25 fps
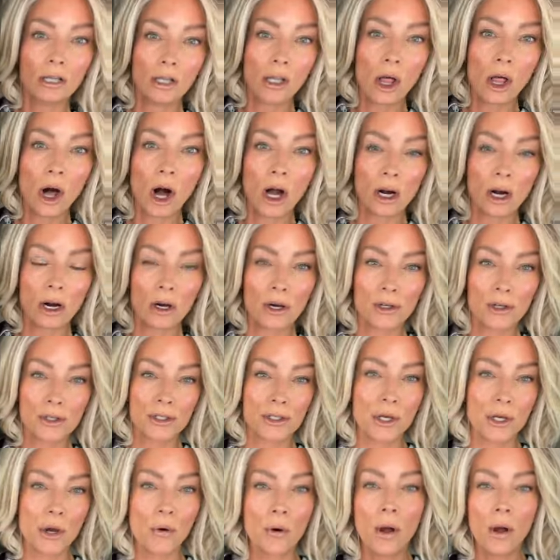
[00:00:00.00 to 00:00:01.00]
longer.
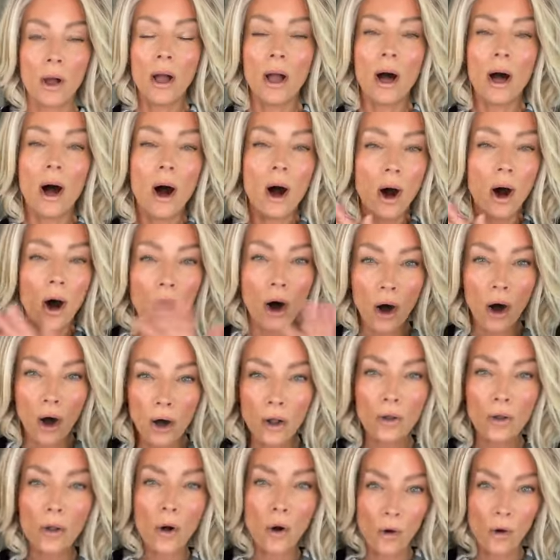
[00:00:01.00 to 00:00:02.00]
So
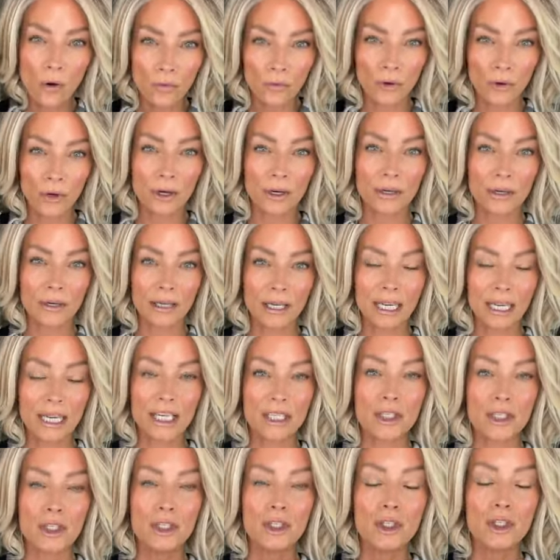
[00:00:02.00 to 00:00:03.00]
all over,
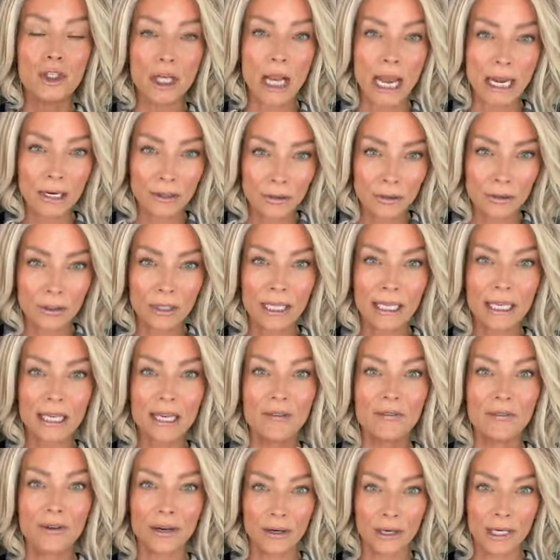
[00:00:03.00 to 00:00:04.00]
it's
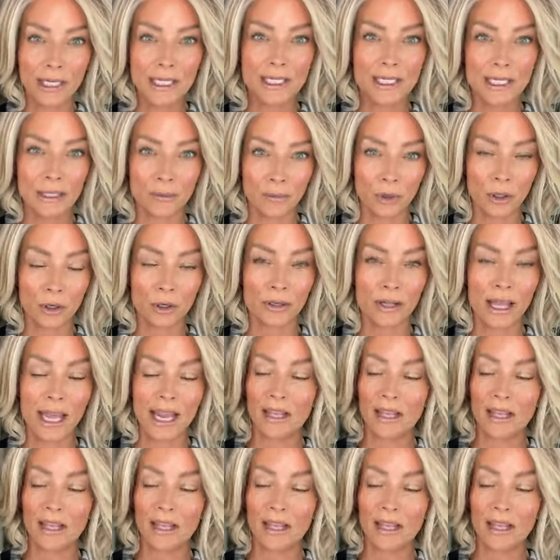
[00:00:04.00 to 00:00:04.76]
generally a very similar